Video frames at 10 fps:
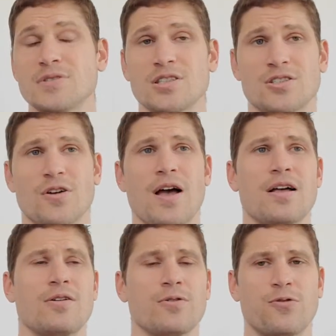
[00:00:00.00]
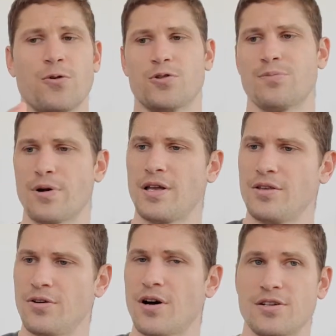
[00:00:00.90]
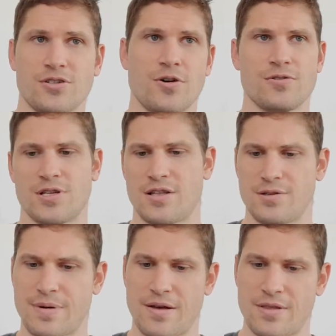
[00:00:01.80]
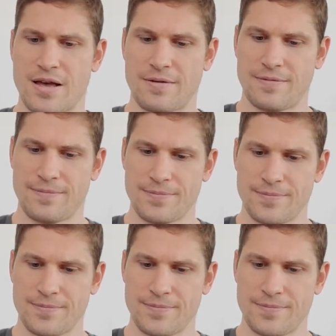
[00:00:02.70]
So yeah, I look forward to bringing you guys content about that.